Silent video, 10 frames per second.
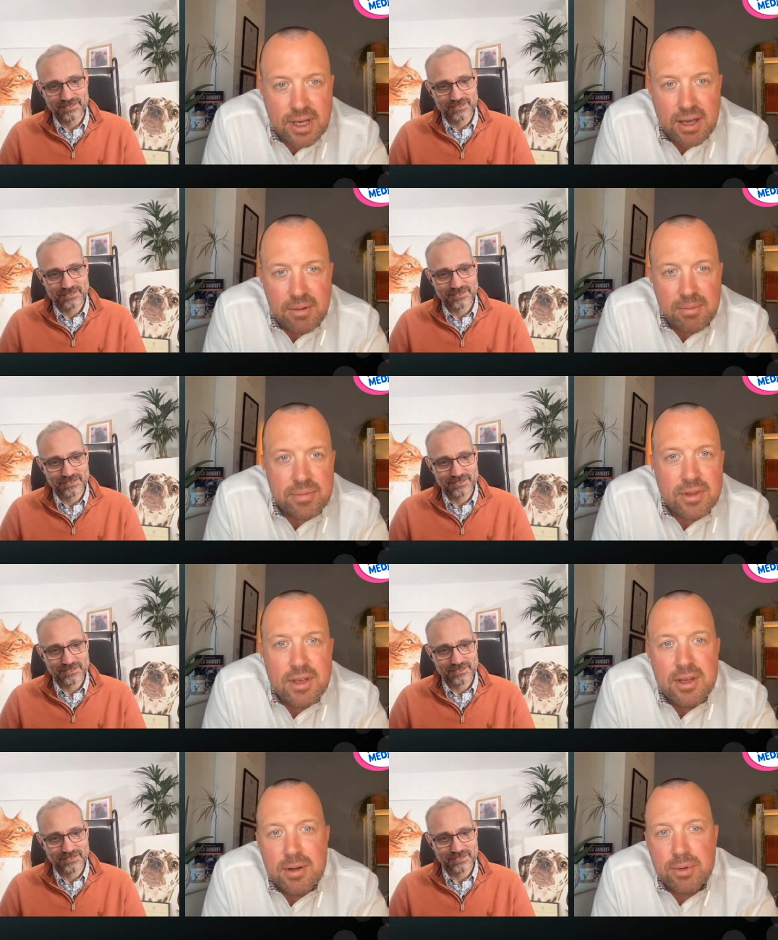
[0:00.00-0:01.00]
Speaker 1: Um,
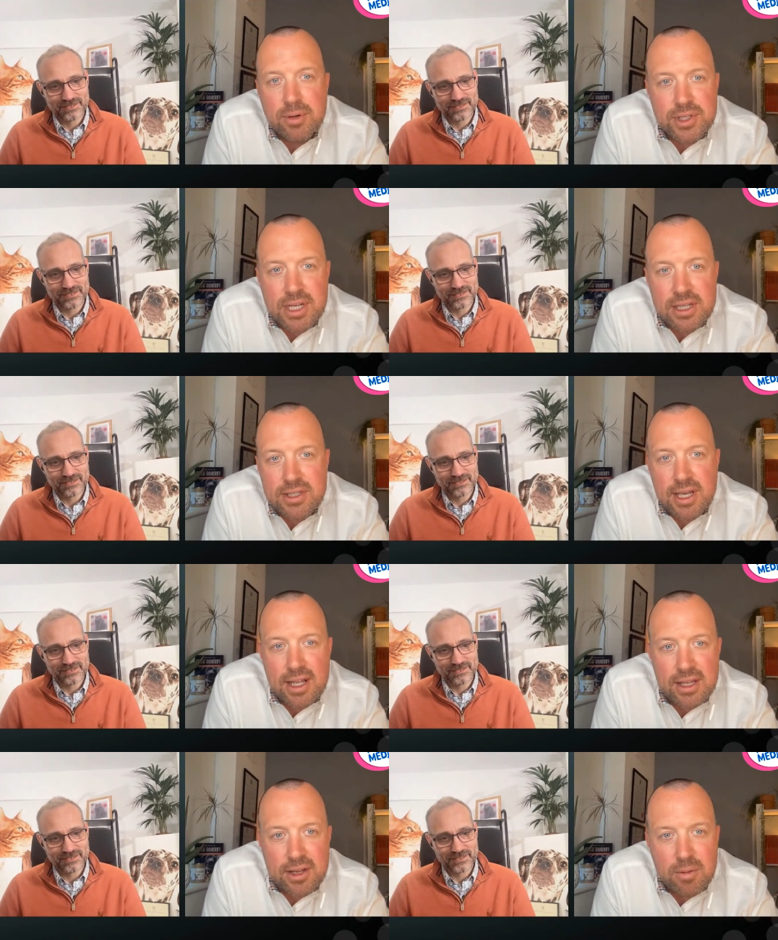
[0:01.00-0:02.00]
but that's sadly
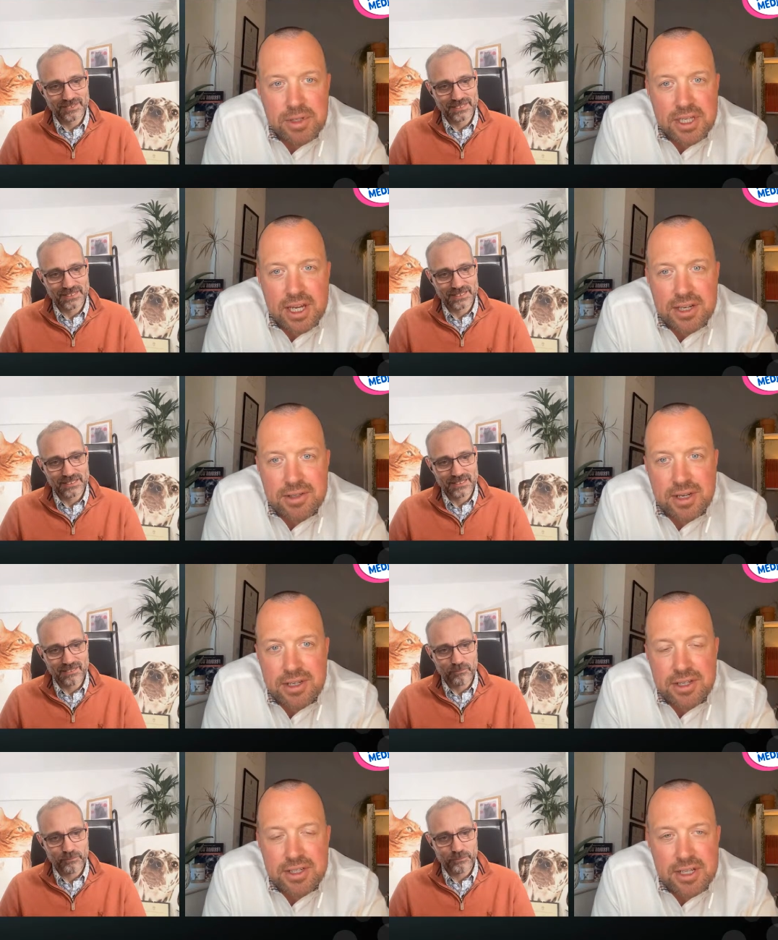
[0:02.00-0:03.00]
not what you get. You get an
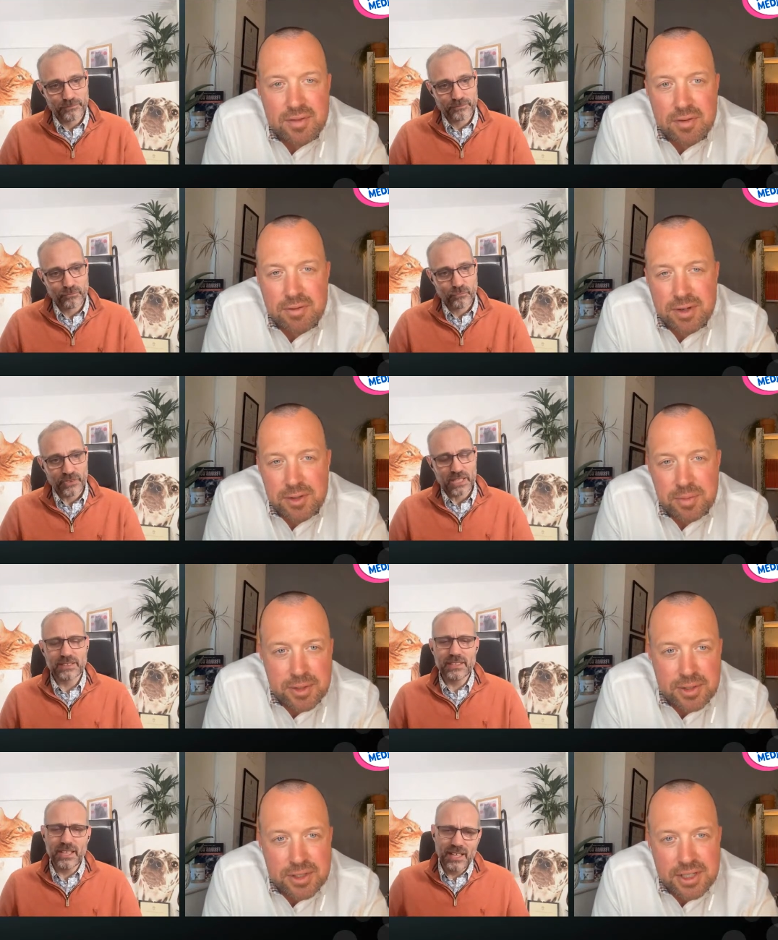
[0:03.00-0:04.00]
intensively reared
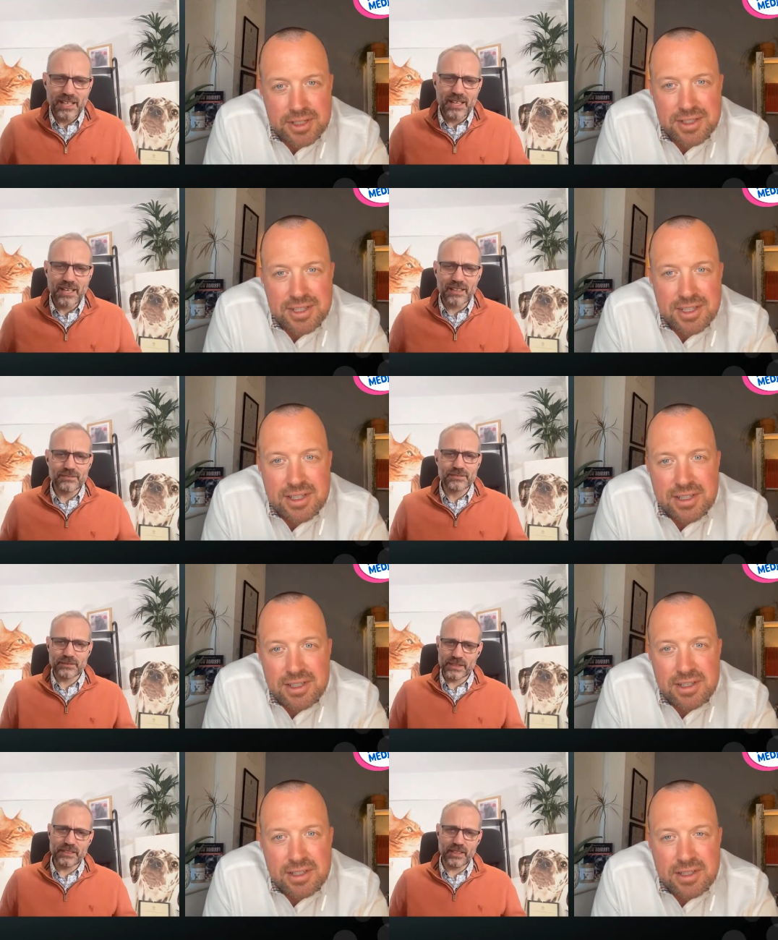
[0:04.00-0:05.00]
bird. Yeah, I
Speaker 2: love there was a
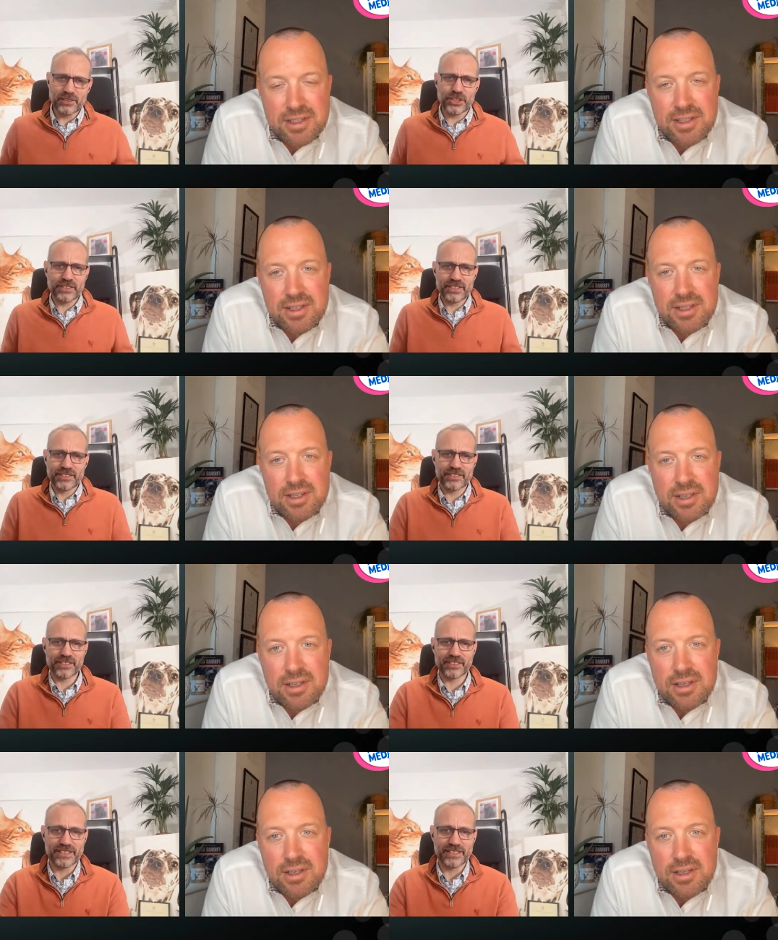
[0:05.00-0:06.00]
Nigerian
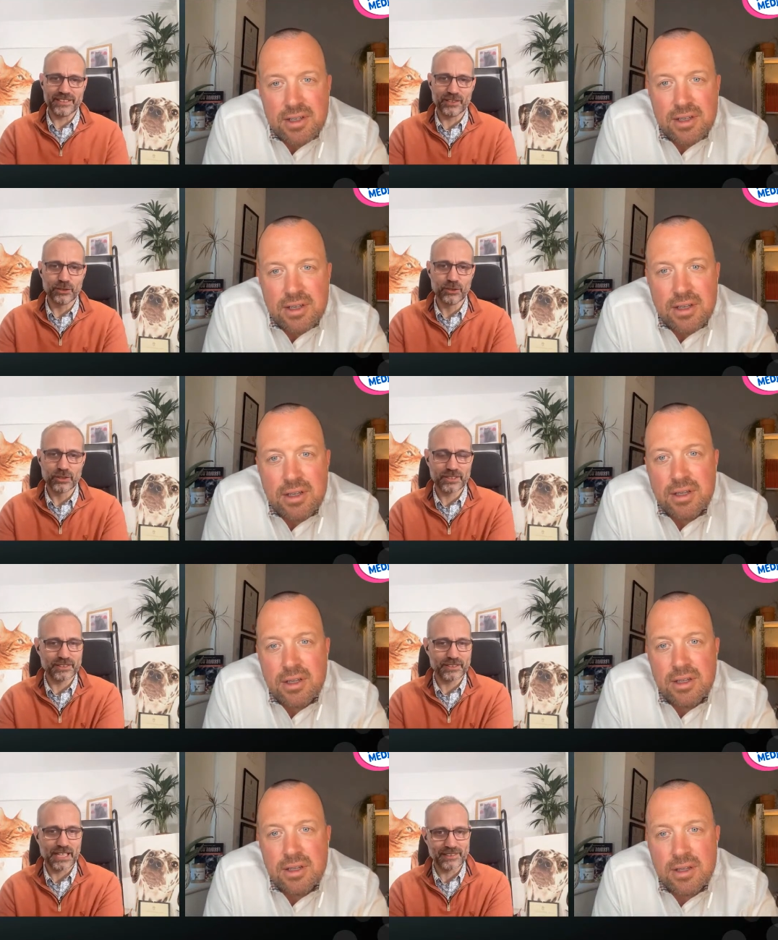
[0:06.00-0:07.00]
study that looked at
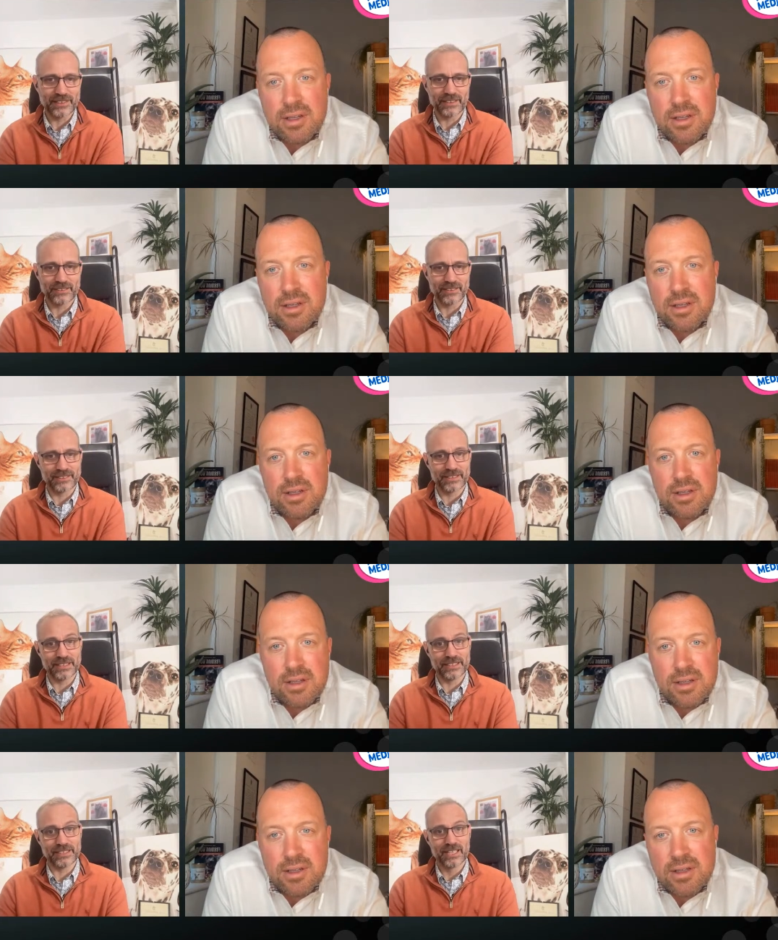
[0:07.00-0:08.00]
that. You know that the
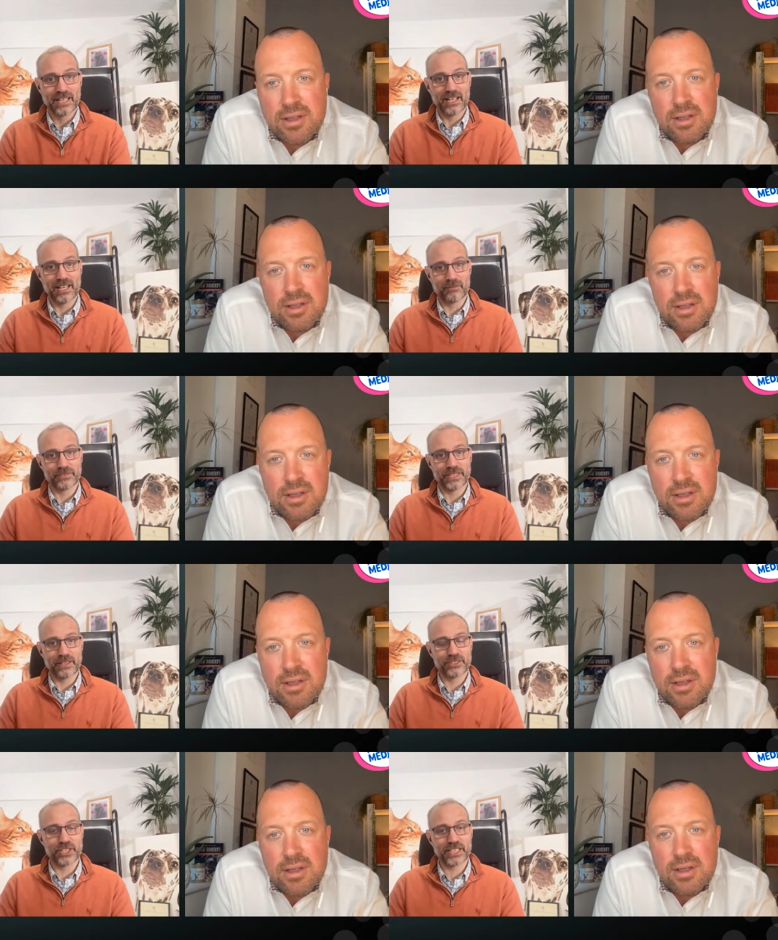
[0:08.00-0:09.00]
um, you know
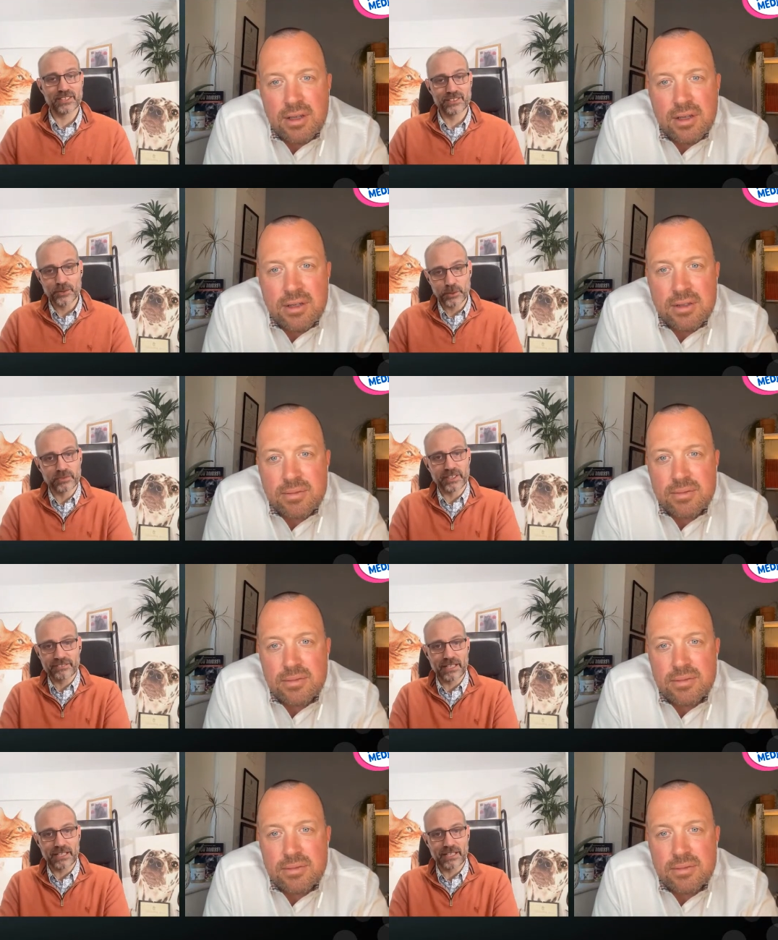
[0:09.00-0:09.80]
chickens that were running around the